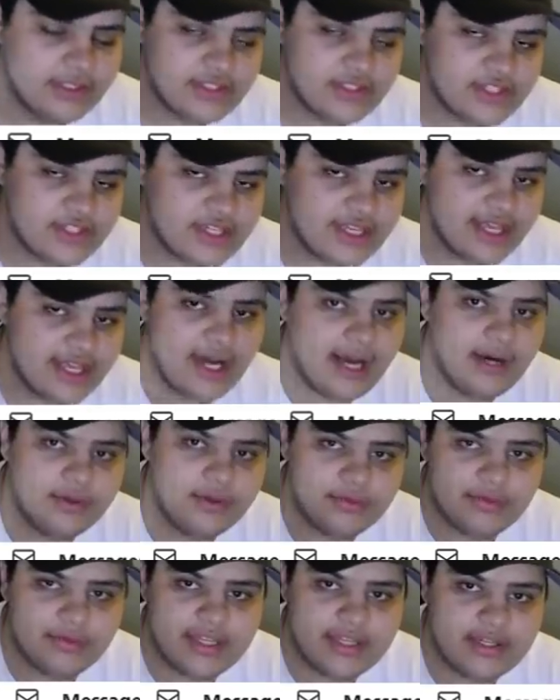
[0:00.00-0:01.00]
she
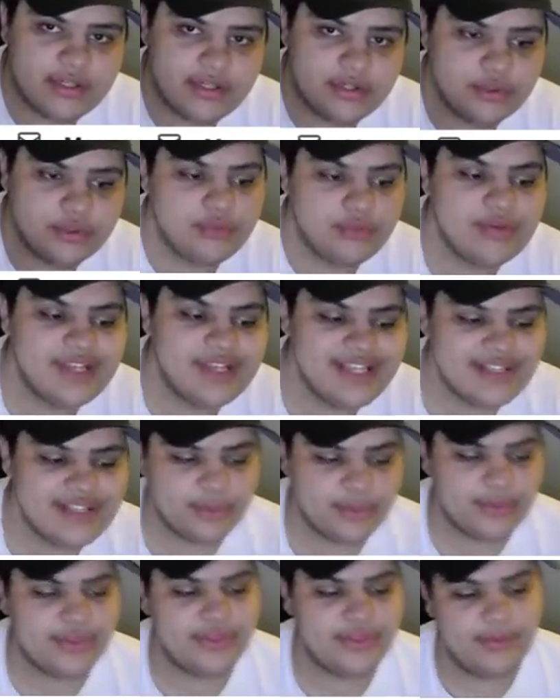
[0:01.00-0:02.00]
outright
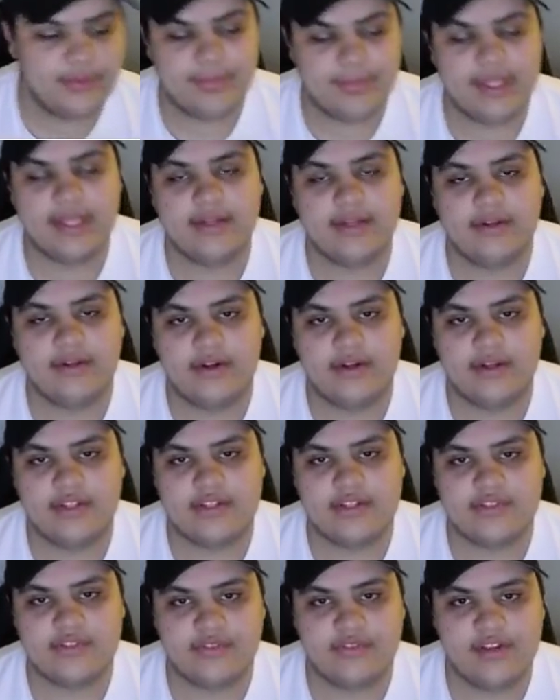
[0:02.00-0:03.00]
agrees with the man on
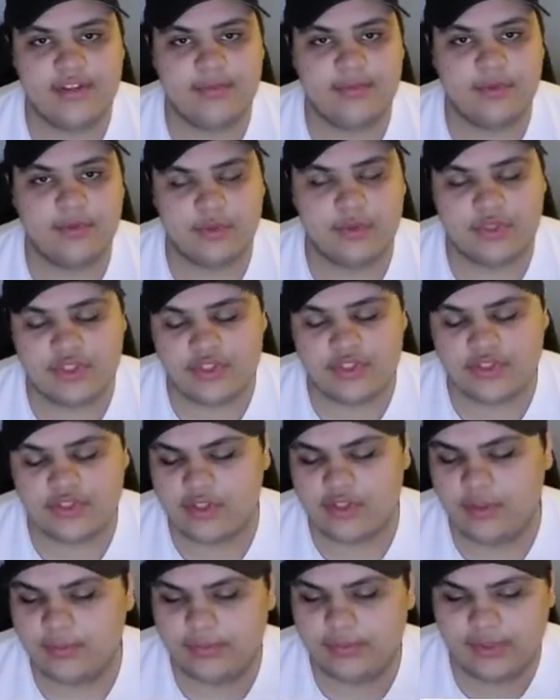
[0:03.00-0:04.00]
his framing, which is
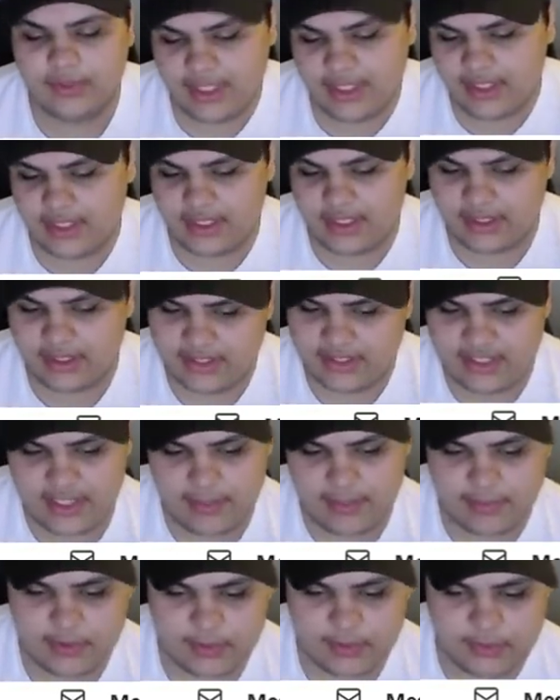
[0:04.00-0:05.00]
completely
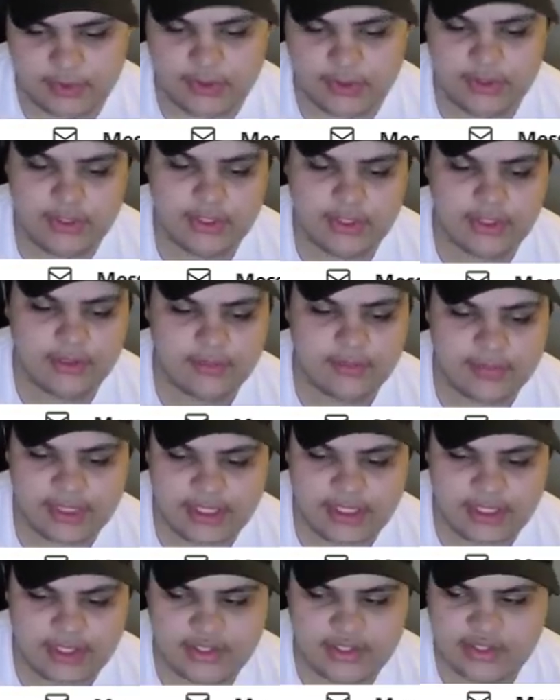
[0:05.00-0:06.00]
unacceptable
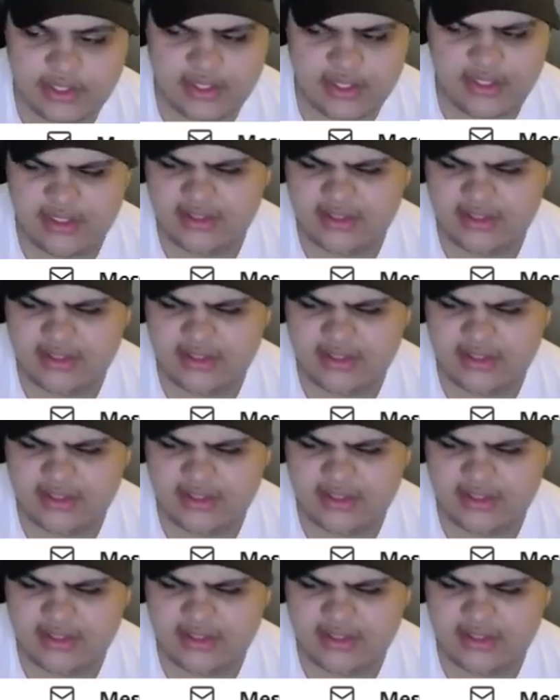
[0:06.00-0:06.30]
because